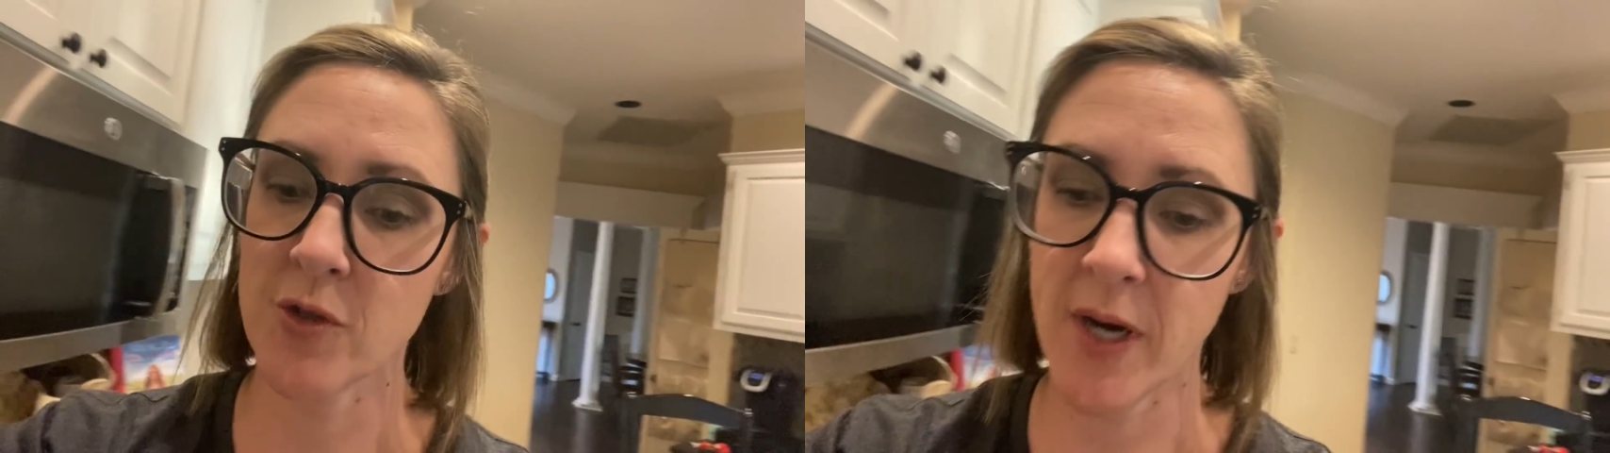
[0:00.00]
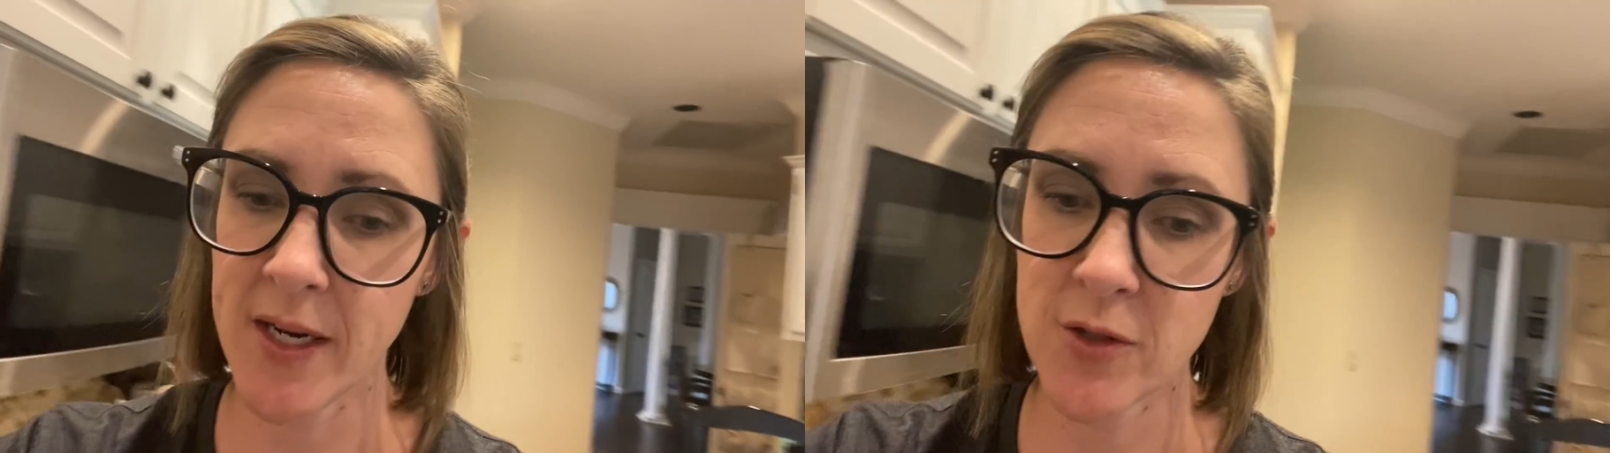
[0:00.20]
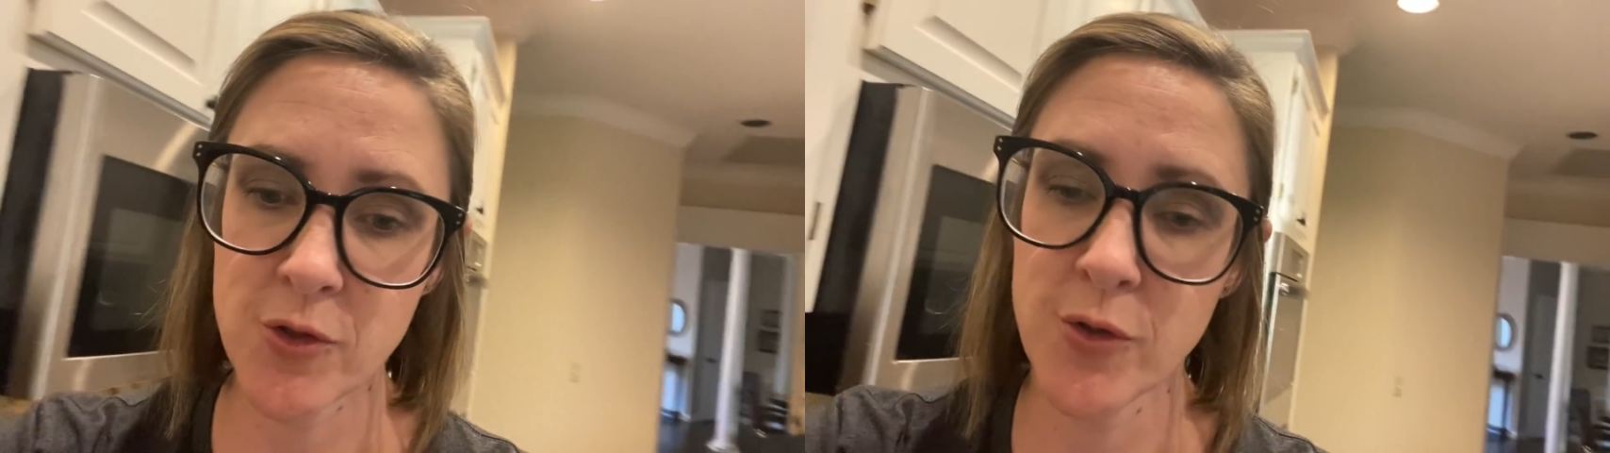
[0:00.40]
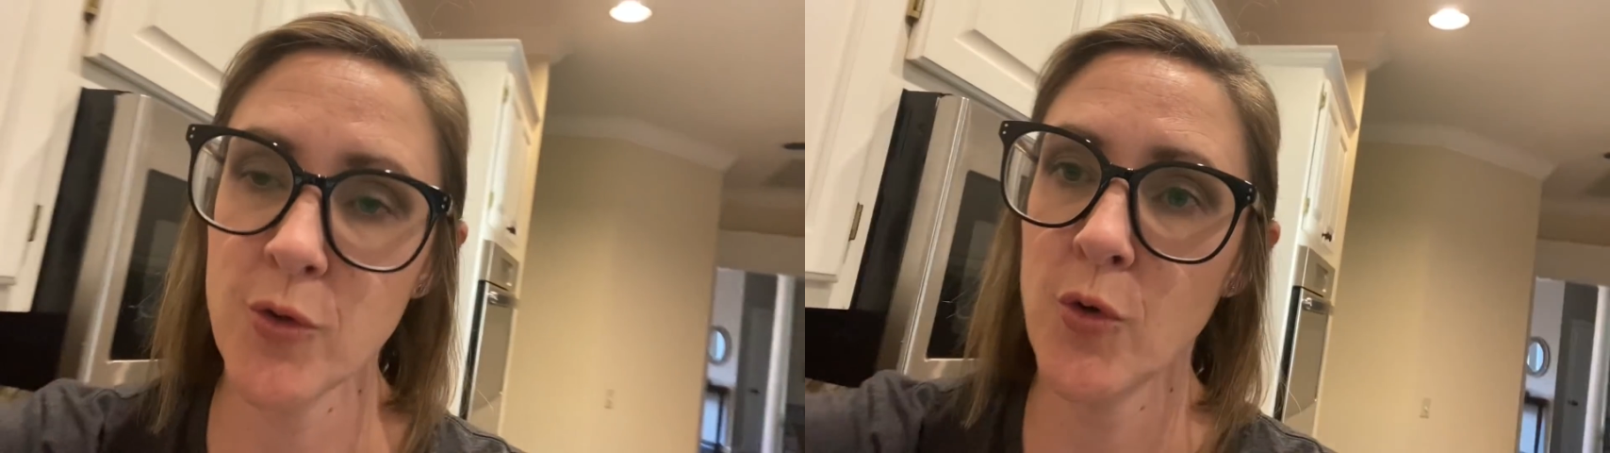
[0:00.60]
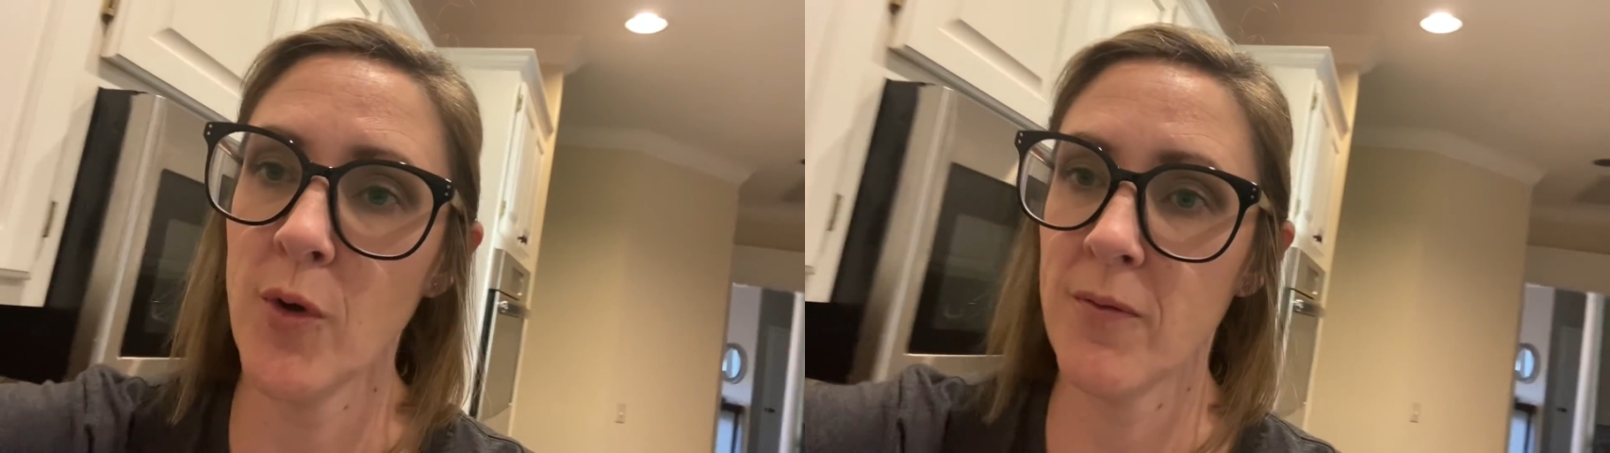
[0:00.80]
tried and
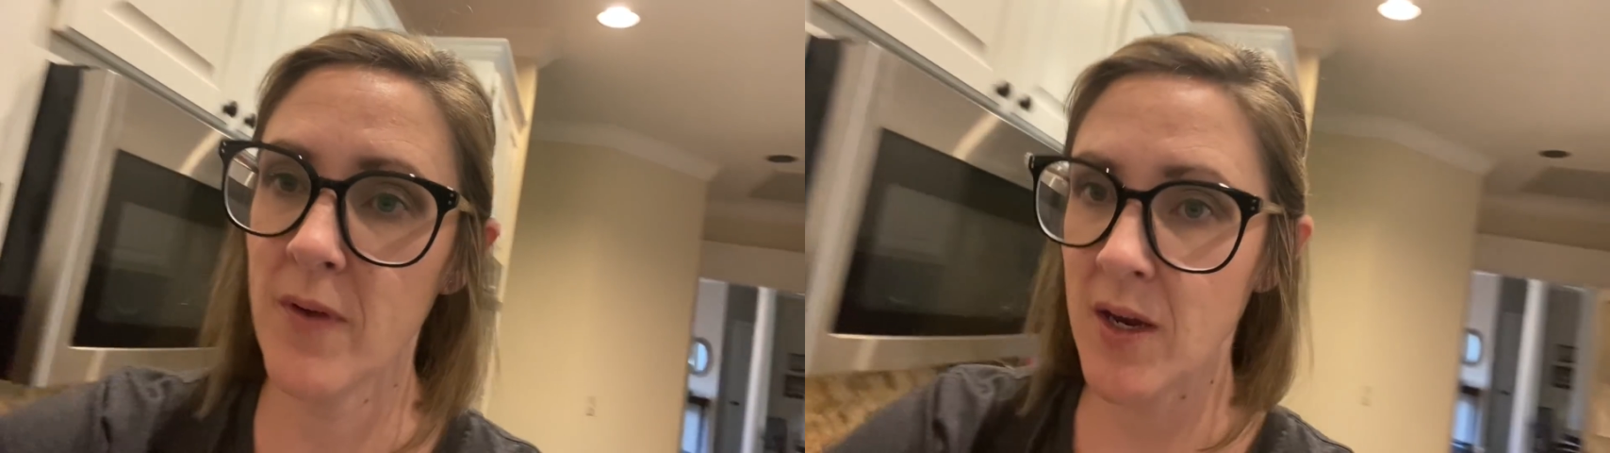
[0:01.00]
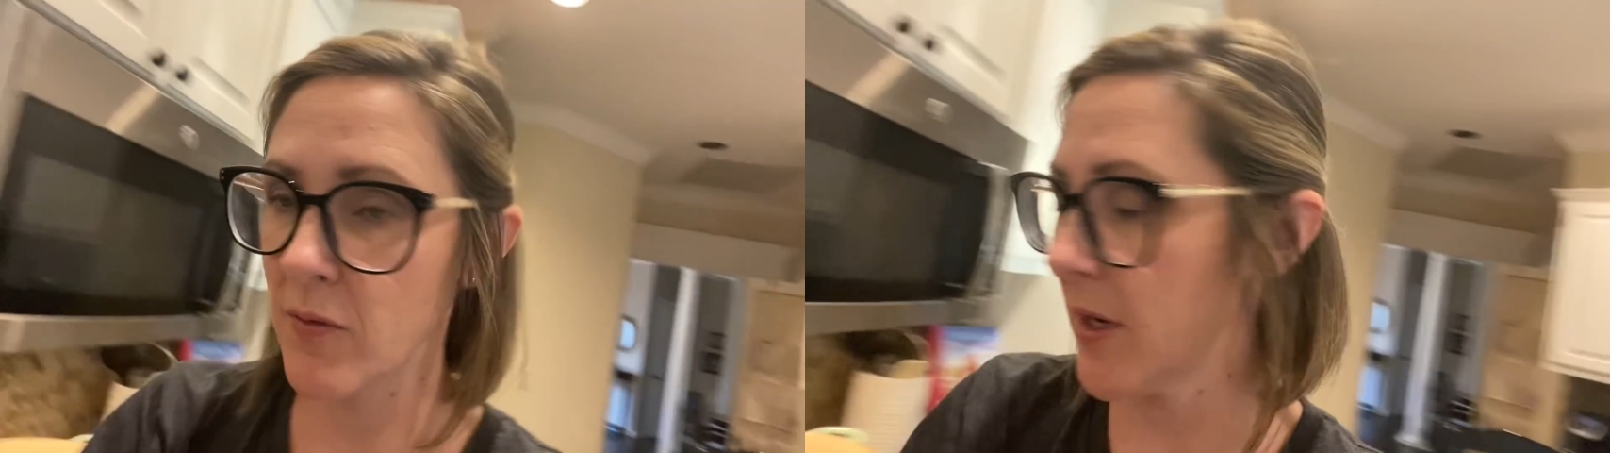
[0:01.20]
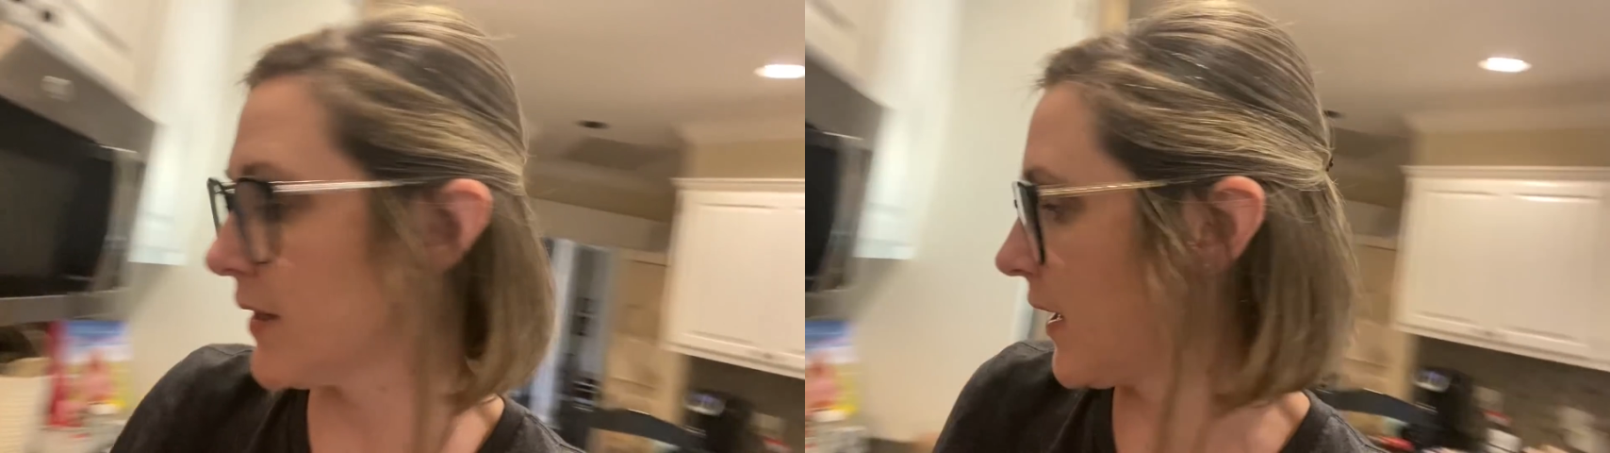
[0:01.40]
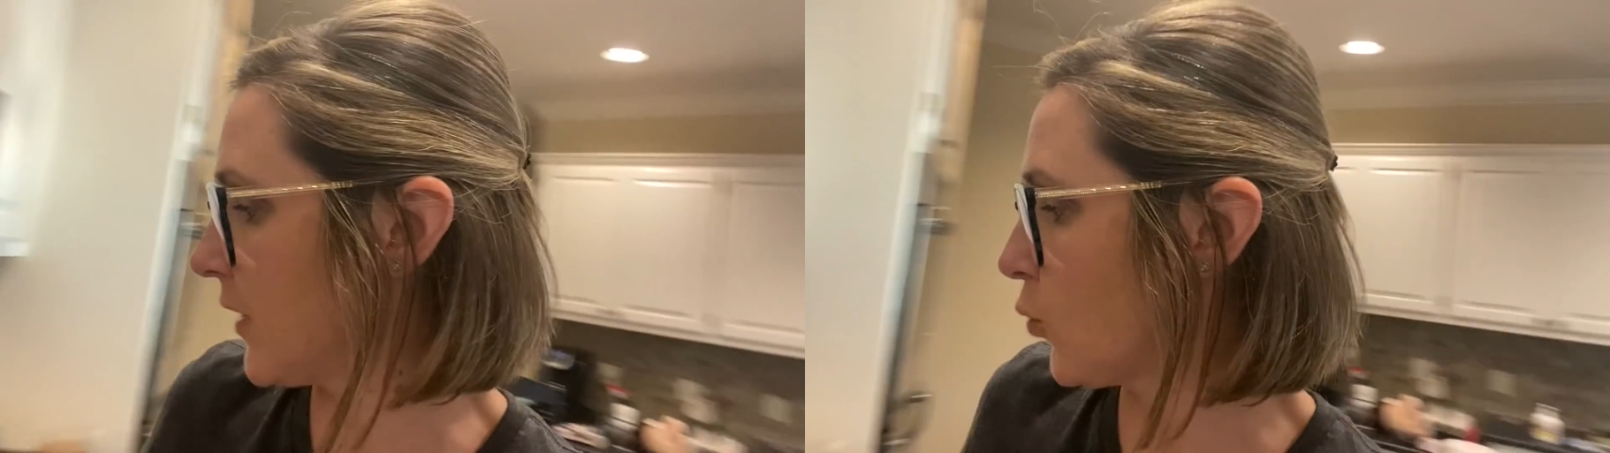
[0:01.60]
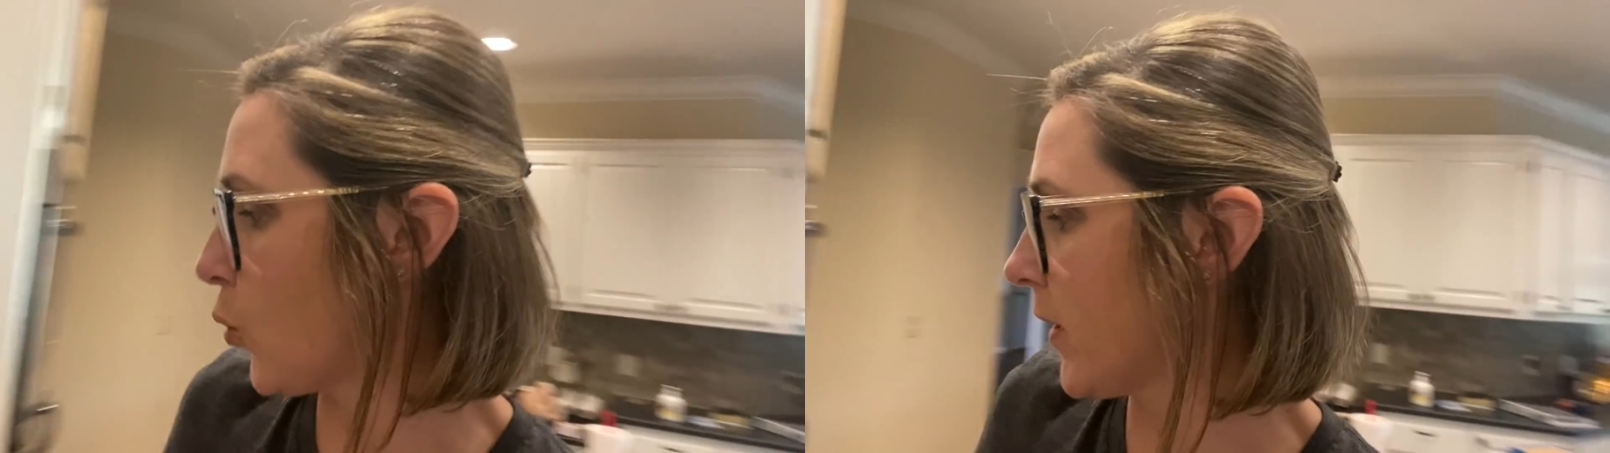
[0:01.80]
true favorite and one